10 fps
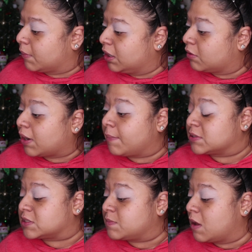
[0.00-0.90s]
I'm gonna grab
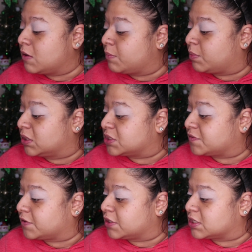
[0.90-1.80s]
a smaller brush
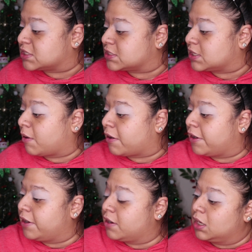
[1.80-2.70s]
for this part,